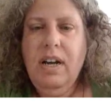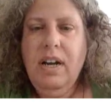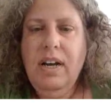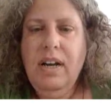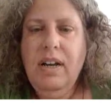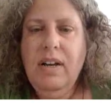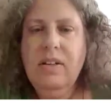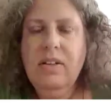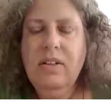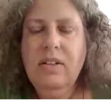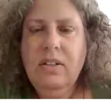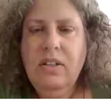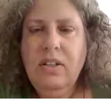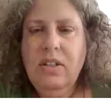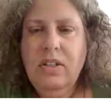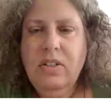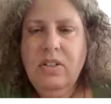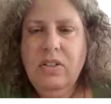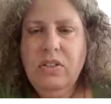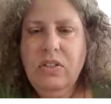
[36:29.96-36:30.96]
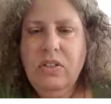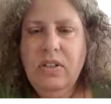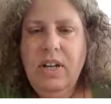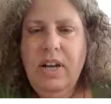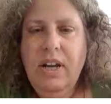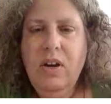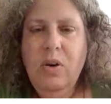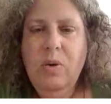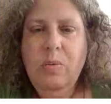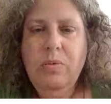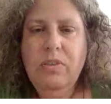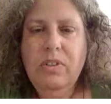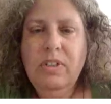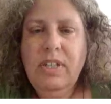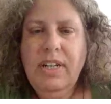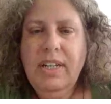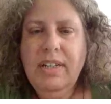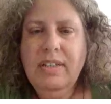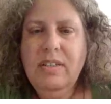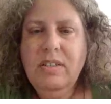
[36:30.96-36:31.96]
Uh, so now
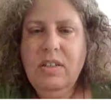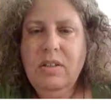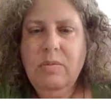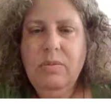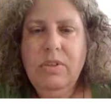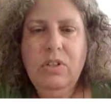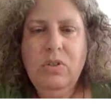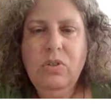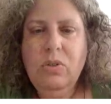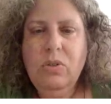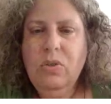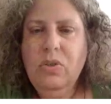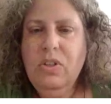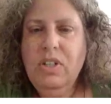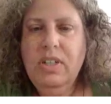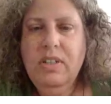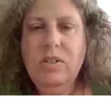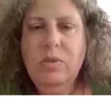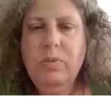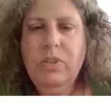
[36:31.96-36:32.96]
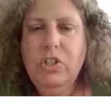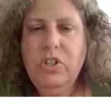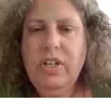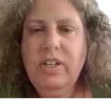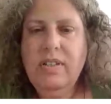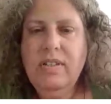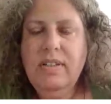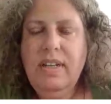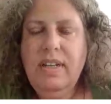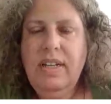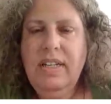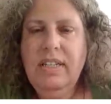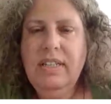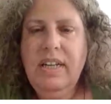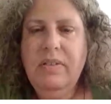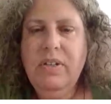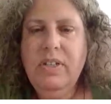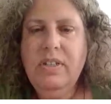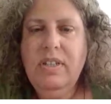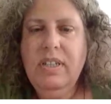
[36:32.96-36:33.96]
the next thing we do is we just delete
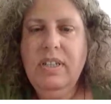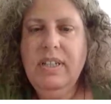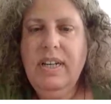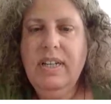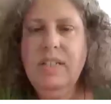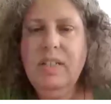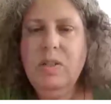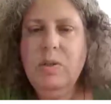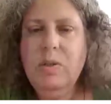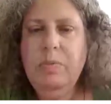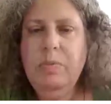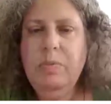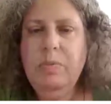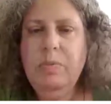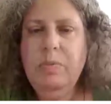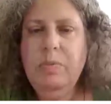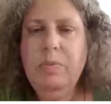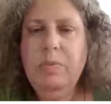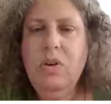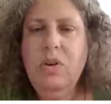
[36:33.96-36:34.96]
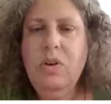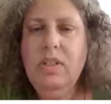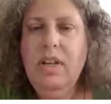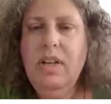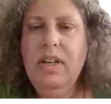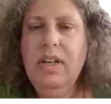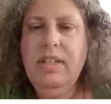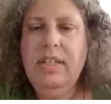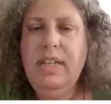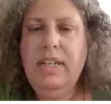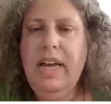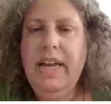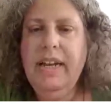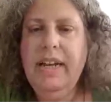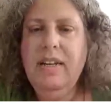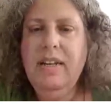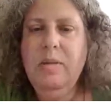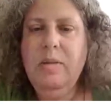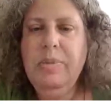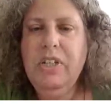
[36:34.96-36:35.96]
everything that is below uh, the
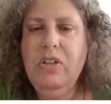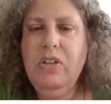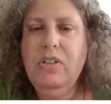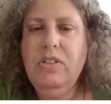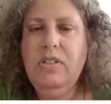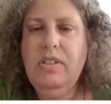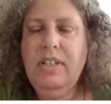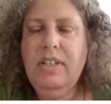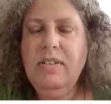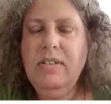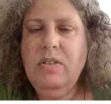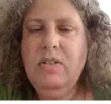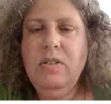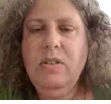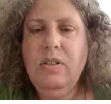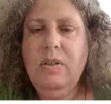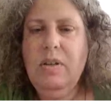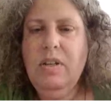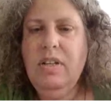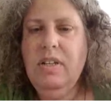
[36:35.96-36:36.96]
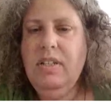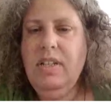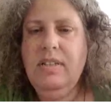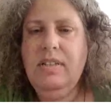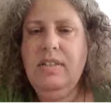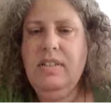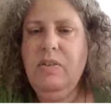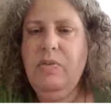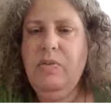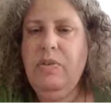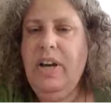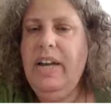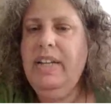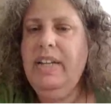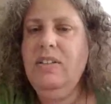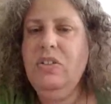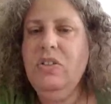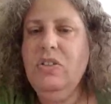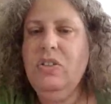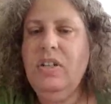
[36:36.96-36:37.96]
diagonal, because that's uh, that's
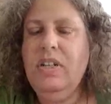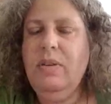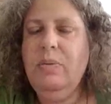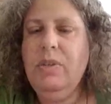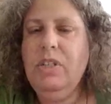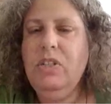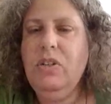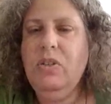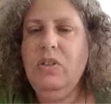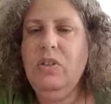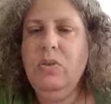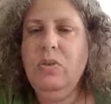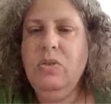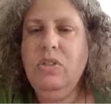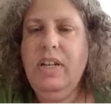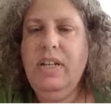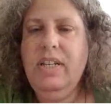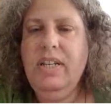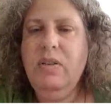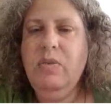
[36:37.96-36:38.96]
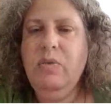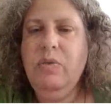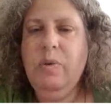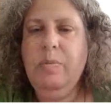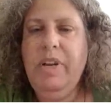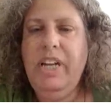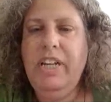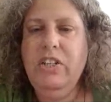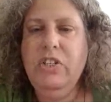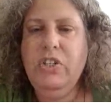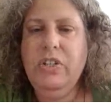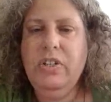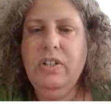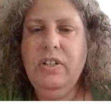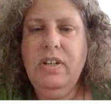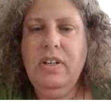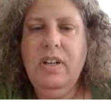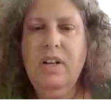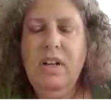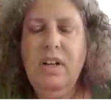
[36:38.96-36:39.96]
defined, so that we don't lose any
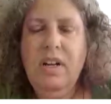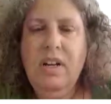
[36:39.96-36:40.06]
information.